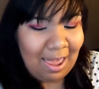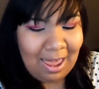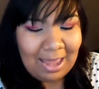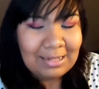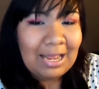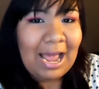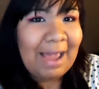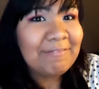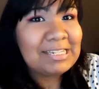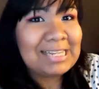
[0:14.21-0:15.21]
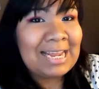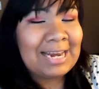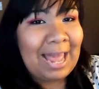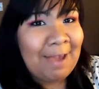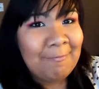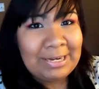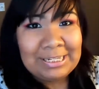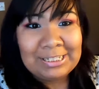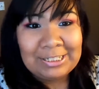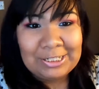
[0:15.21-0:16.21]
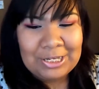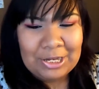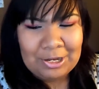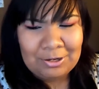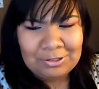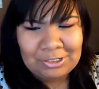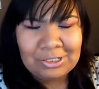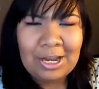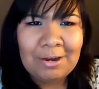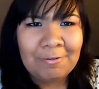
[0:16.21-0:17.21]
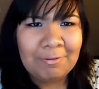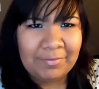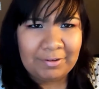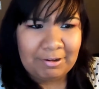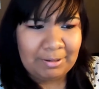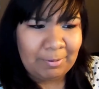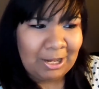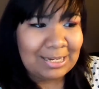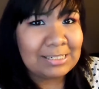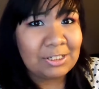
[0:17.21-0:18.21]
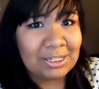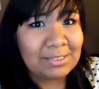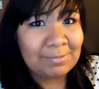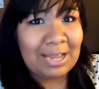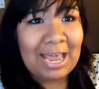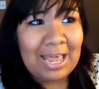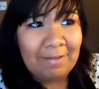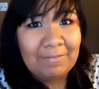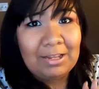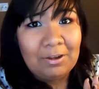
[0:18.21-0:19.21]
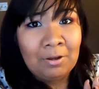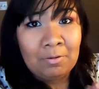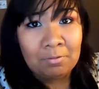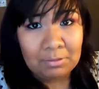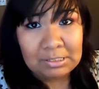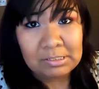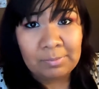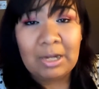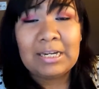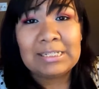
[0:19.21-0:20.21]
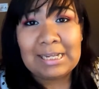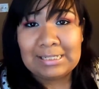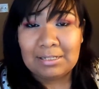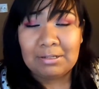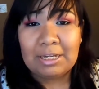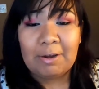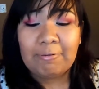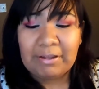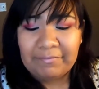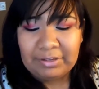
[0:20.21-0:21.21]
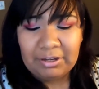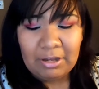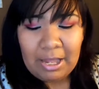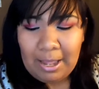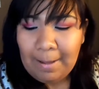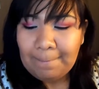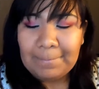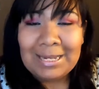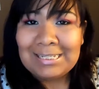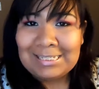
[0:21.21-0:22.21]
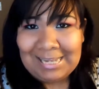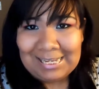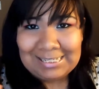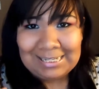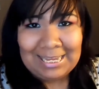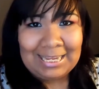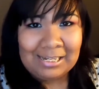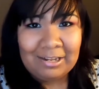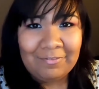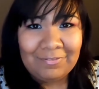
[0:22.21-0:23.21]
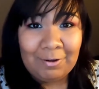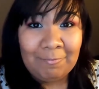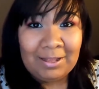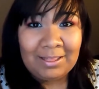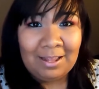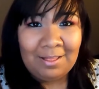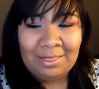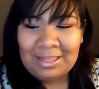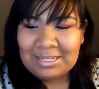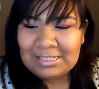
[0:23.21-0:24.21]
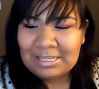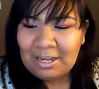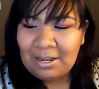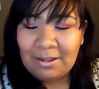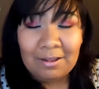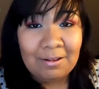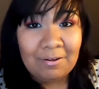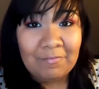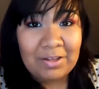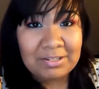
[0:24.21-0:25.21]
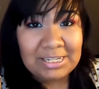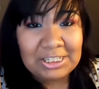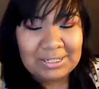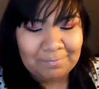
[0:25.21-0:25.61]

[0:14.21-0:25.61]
and I've decided I wanted to start reviewing products. Trust me, I have like a whole list of products I still need to review, but decided to kick it off with this foundation.